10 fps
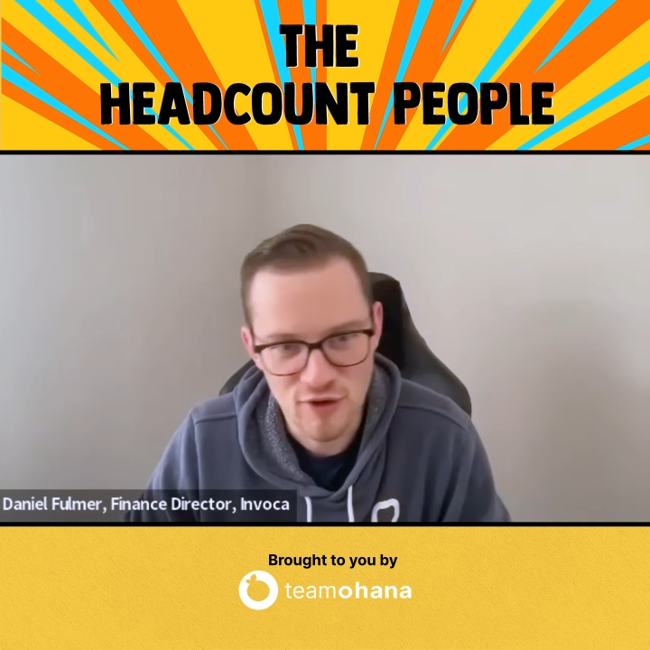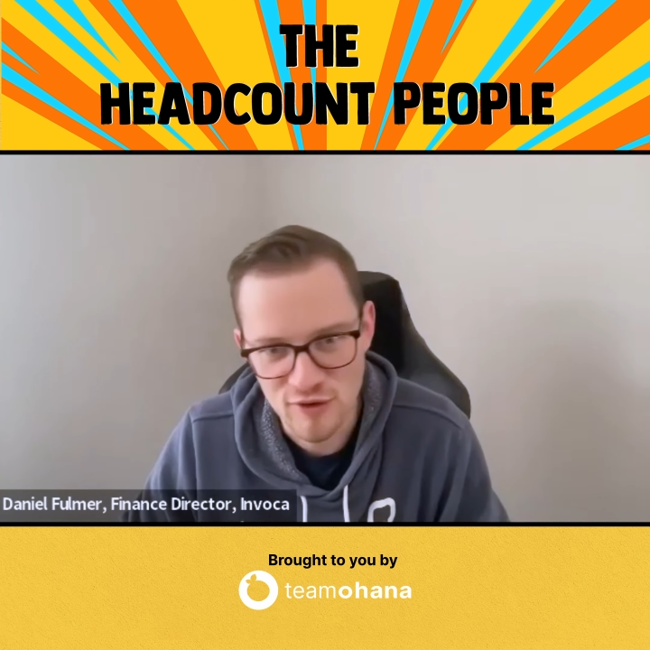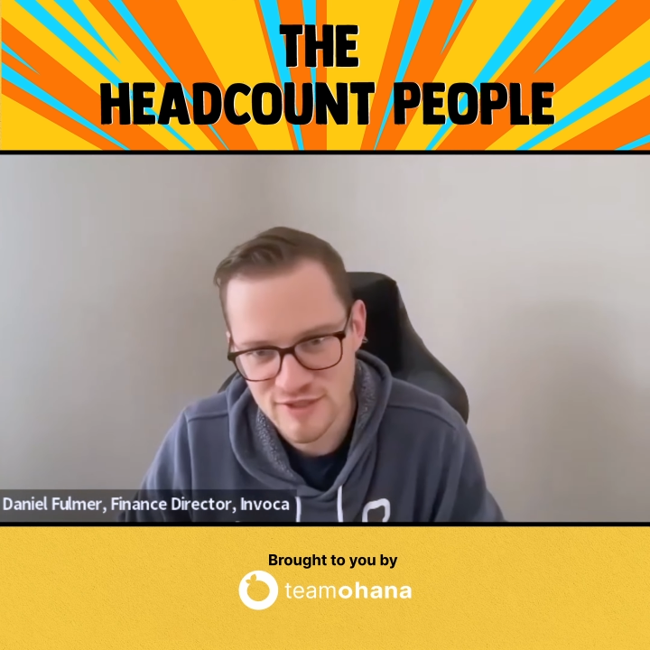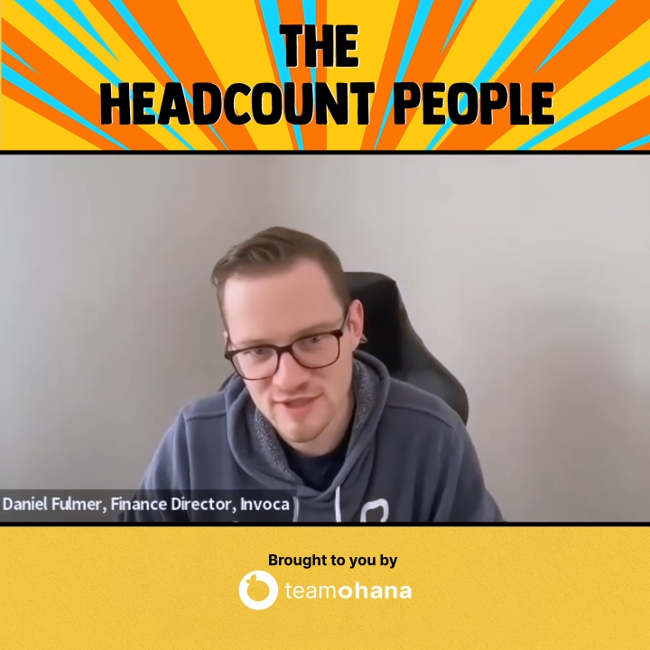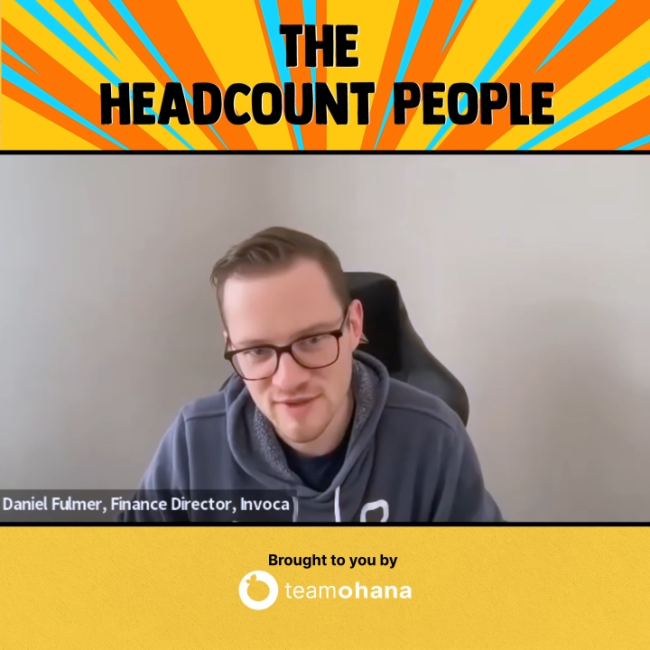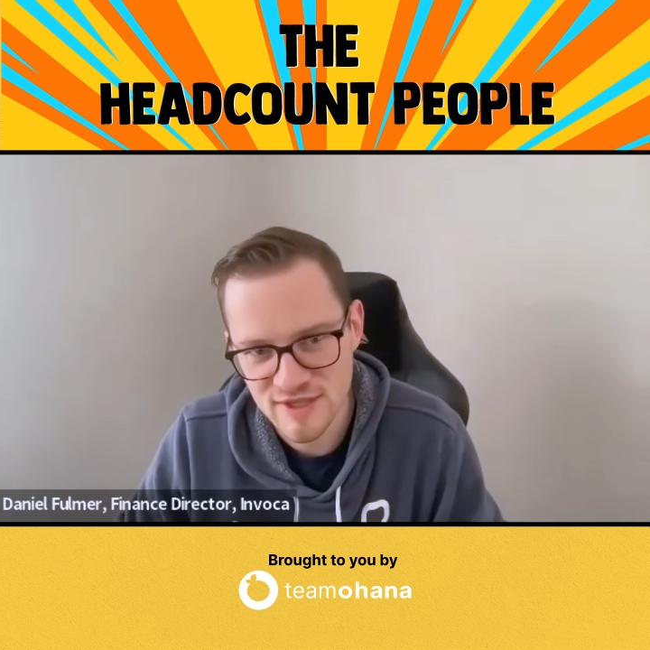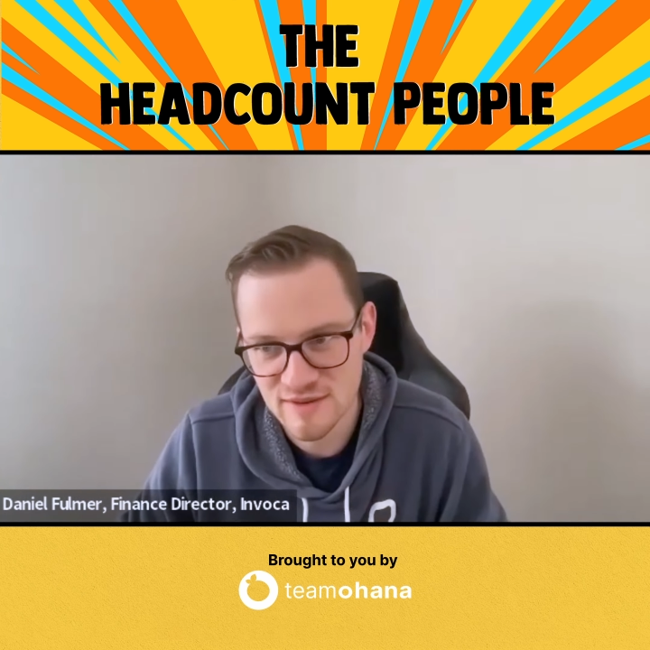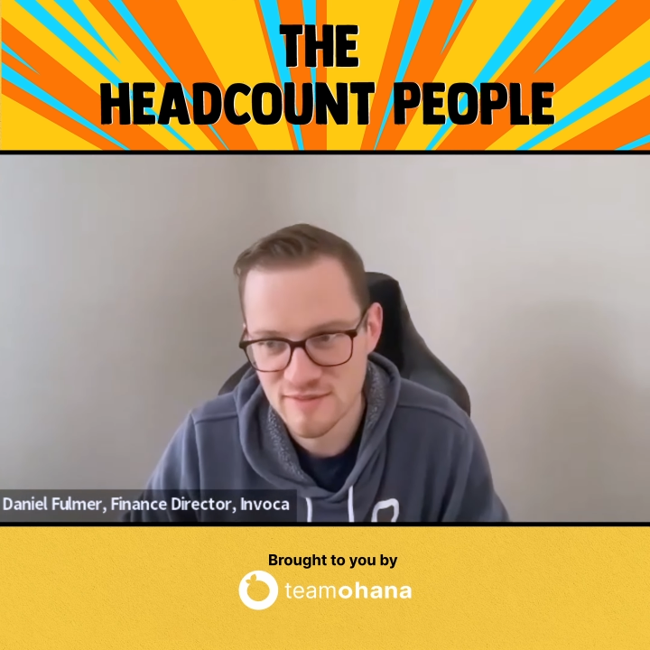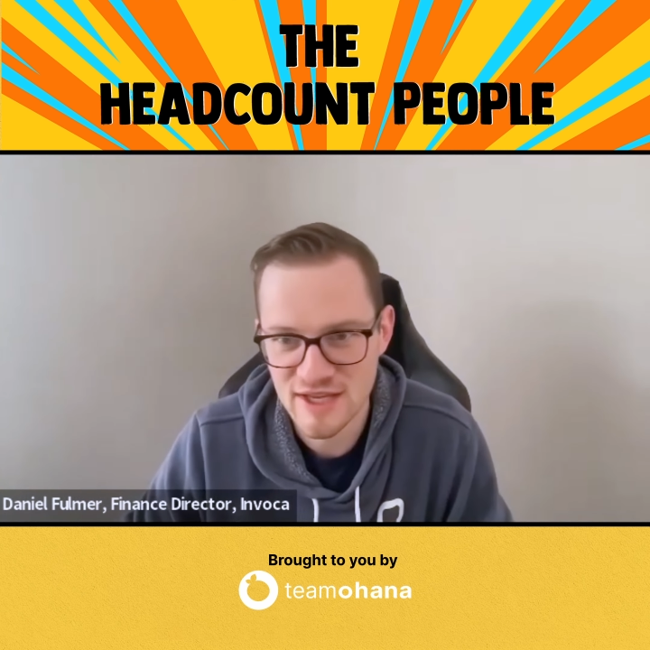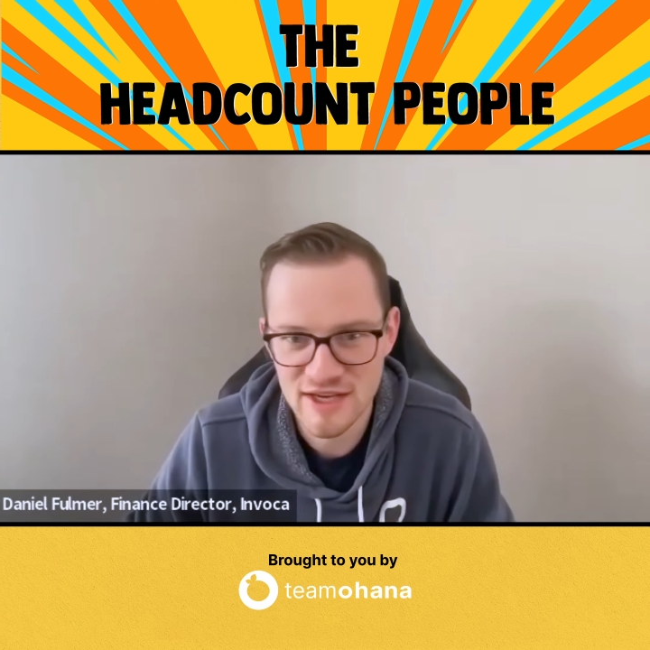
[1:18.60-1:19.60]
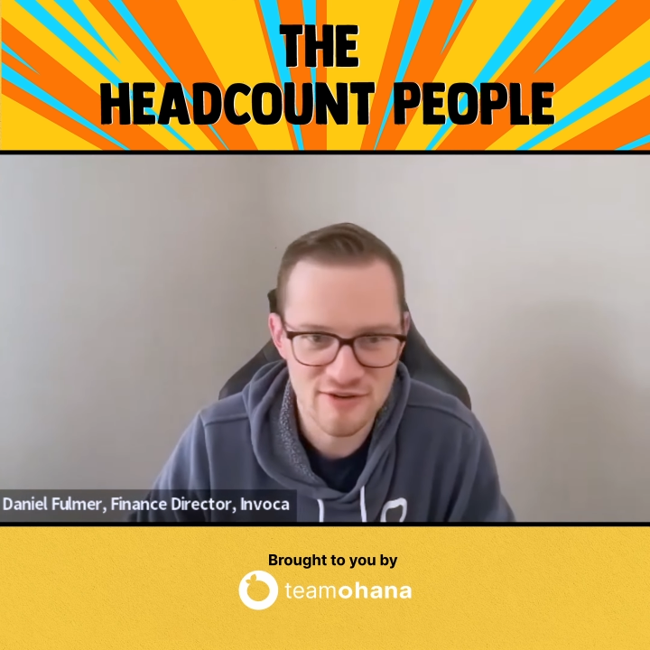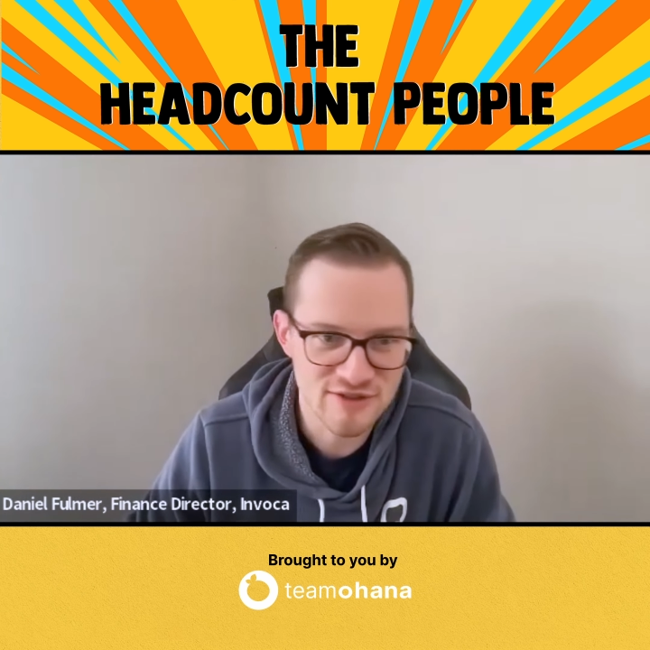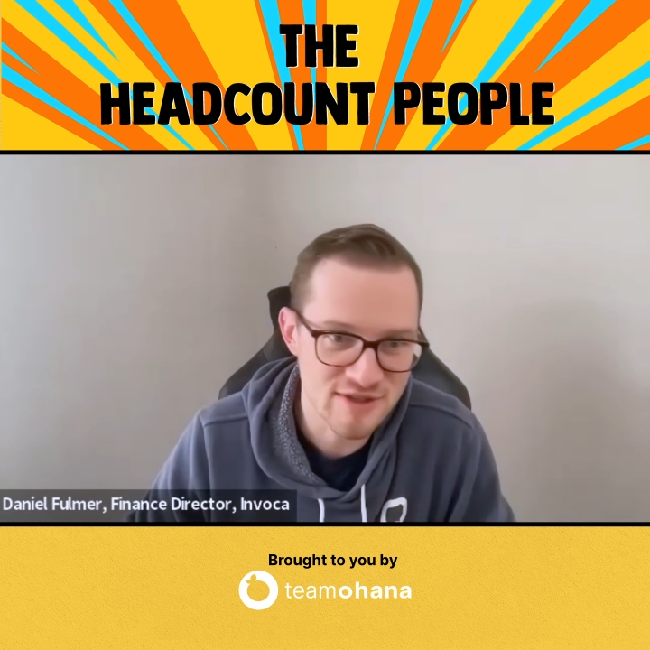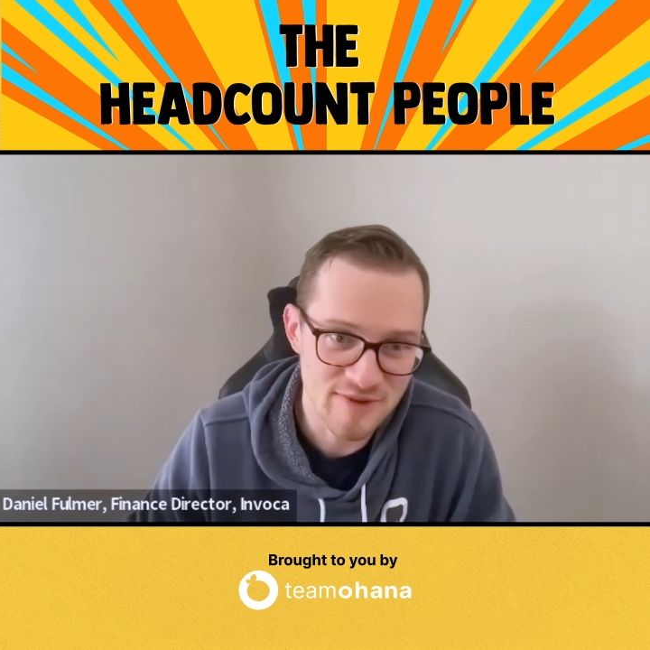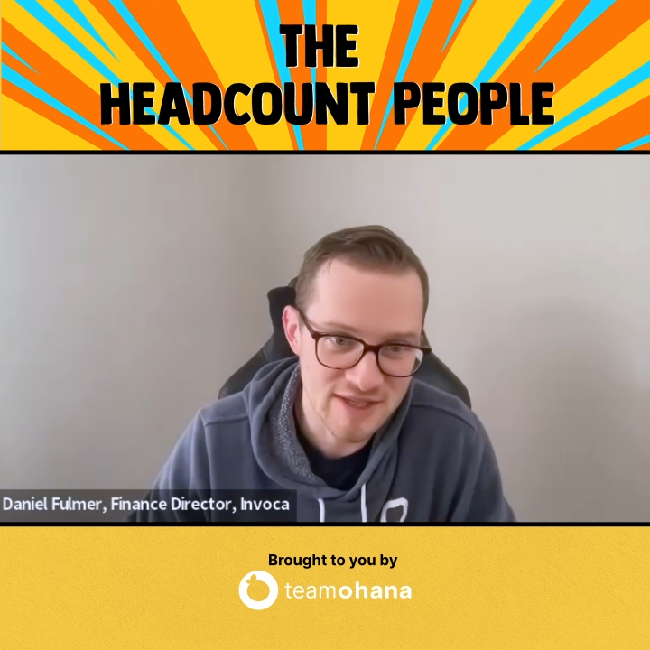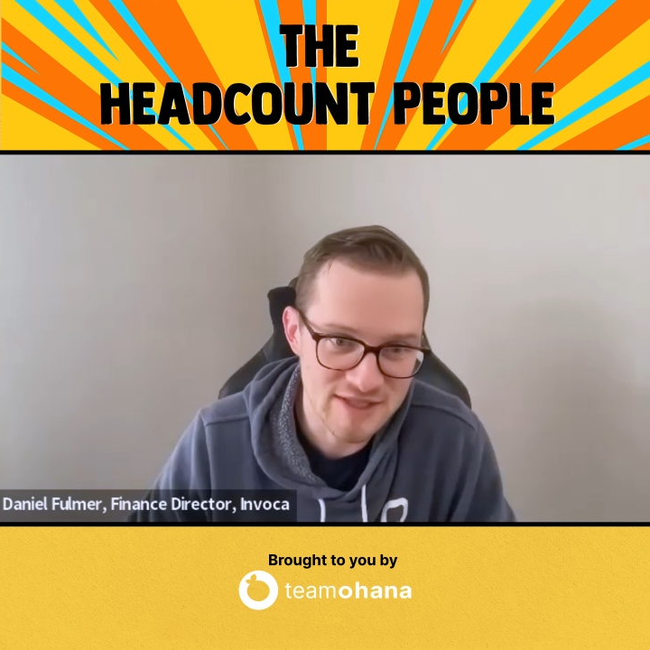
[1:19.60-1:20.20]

something's updated or something